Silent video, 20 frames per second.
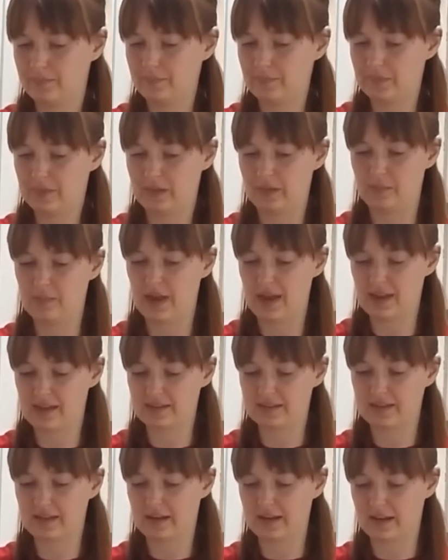The bag
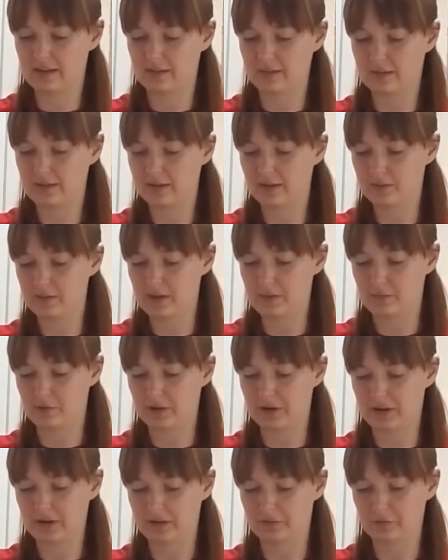is getting a little bit more
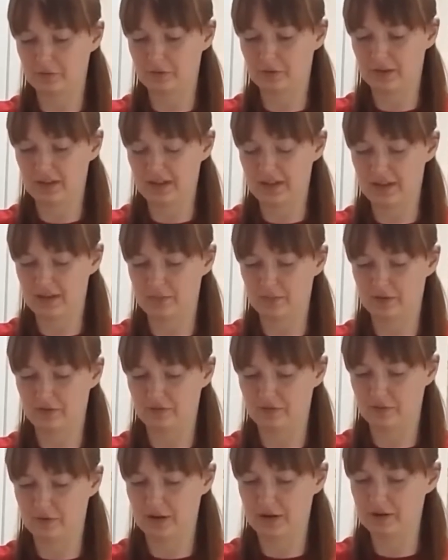unruly than
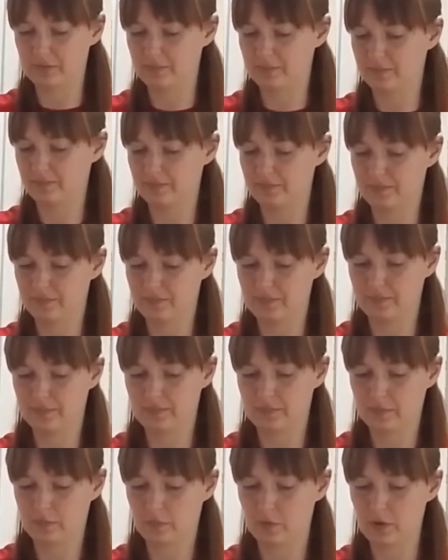before.
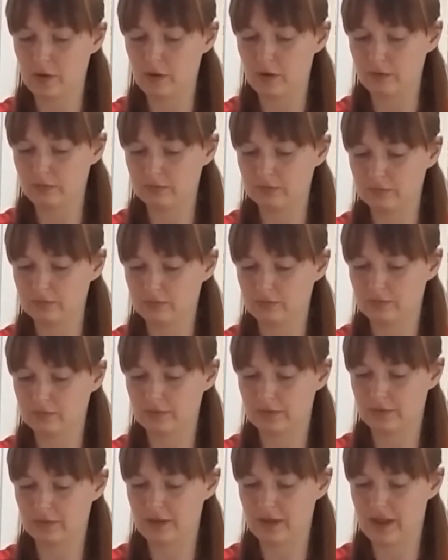Whoa,
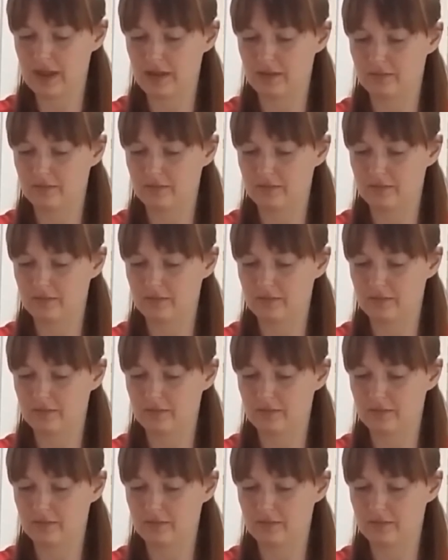okay.